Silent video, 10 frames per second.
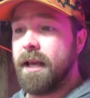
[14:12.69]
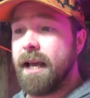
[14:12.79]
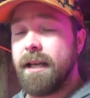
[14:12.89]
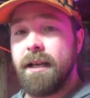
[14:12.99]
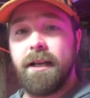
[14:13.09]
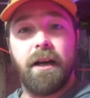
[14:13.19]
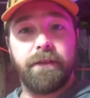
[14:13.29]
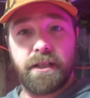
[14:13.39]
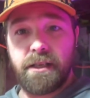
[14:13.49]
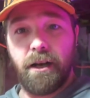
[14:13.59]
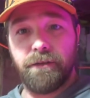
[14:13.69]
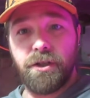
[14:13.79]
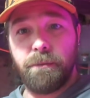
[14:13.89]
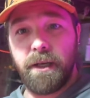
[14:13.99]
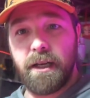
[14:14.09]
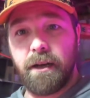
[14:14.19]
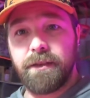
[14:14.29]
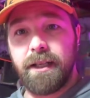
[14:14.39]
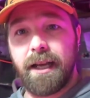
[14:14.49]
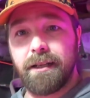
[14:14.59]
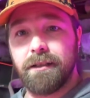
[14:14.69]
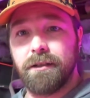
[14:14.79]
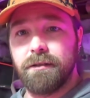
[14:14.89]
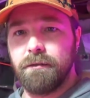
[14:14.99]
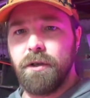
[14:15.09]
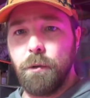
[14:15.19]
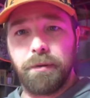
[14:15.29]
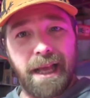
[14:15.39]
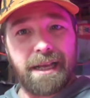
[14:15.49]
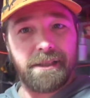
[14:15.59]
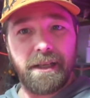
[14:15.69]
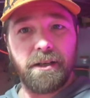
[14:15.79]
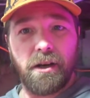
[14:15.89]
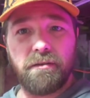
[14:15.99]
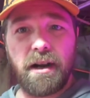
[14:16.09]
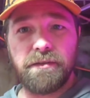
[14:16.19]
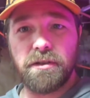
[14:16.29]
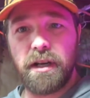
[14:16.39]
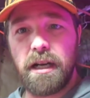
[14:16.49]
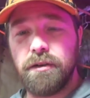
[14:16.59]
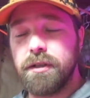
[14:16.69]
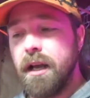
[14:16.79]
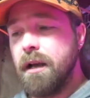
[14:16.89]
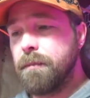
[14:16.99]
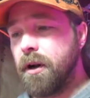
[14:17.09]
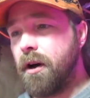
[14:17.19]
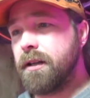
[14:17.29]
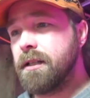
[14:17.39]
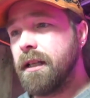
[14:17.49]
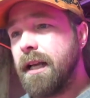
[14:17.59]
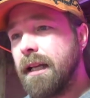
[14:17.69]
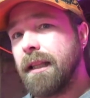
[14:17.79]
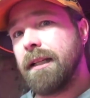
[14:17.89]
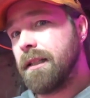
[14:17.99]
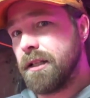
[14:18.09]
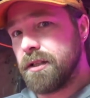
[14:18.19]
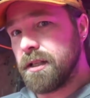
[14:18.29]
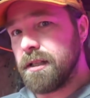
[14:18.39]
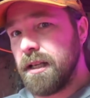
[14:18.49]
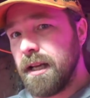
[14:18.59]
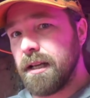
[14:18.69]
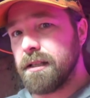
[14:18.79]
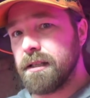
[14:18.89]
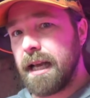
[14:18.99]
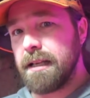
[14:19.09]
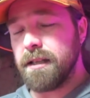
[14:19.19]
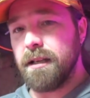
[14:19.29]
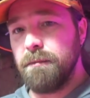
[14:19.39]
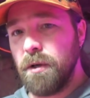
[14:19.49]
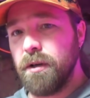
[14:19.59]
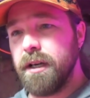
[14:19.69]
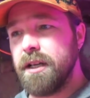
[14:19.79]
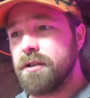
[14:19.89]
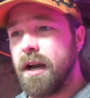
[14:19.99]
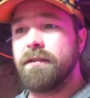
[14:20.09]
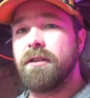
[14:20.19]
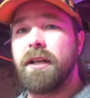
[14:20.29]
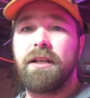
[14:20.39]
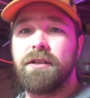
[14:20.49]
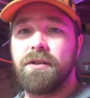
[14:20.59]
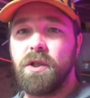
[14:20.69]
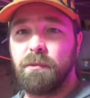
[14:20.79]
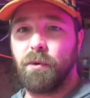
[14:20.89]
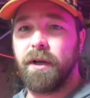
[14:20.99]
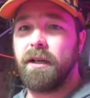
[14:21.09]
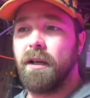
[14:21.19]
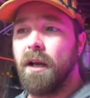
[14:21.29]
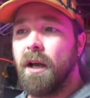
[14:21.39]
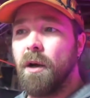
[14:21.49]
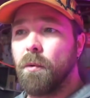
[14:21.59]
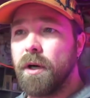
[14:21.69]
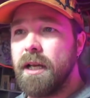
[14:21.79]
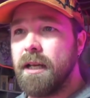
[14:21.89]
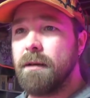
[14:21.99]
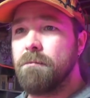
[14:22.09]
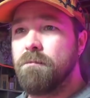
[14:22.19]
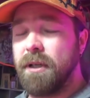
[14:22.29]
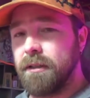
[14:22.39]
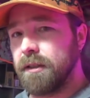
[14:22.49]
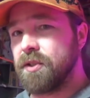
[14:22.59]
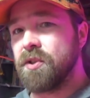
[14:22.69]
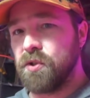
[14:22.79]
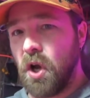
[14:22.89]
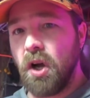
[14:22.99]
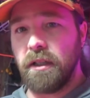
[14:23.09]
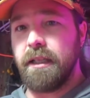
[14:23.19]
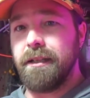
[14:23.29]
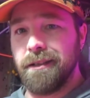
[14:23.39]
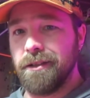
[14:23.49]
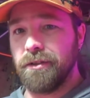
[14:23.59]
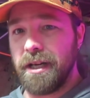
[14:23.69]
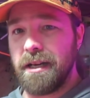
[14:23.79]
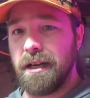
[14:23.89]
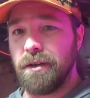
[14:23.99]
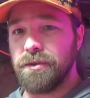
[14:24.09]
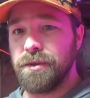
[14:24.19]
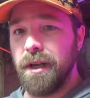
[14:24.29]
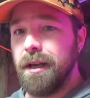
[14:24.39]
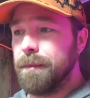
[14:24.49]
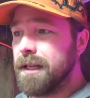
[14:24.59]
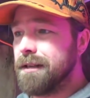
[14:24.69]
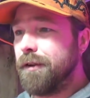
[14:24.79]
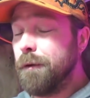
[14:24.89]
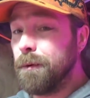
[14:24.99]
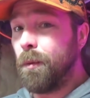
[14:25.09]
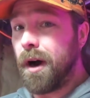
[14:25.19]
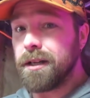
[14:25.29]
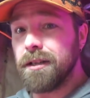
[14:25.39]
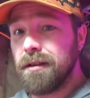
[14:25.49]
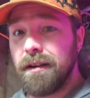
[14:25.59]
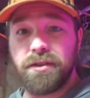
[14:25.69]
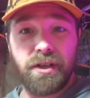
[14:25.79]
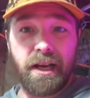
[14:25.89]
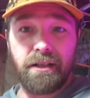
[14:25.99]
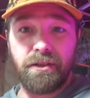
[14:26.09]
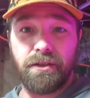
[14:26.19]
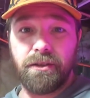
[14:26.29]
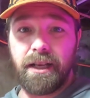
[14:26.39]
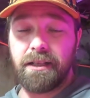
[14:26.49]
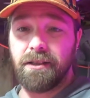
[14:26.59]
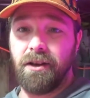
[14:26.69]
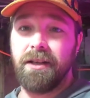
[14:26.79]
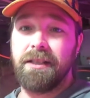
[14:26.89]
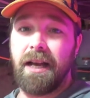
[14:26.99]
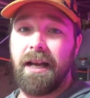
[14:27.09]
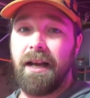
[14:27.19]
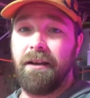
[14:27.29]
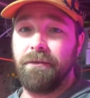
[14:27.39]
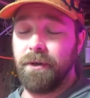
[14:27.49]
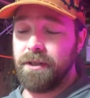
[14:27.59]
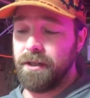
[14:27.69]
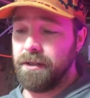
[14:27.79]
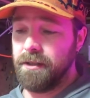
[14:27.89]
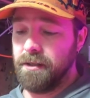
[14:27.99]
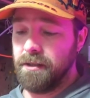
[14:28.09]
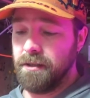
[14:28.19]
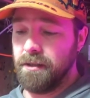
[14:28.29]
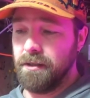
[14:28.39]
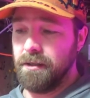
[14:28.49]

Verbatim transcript: that in and of itself should be enough to get new plastic on Rev's greenhouse. But honestly, I'd like to, to see us as a community drive donations to a point where he can build a solid greenhouse. Because if you've been watching Rev's channel as long as I have, which is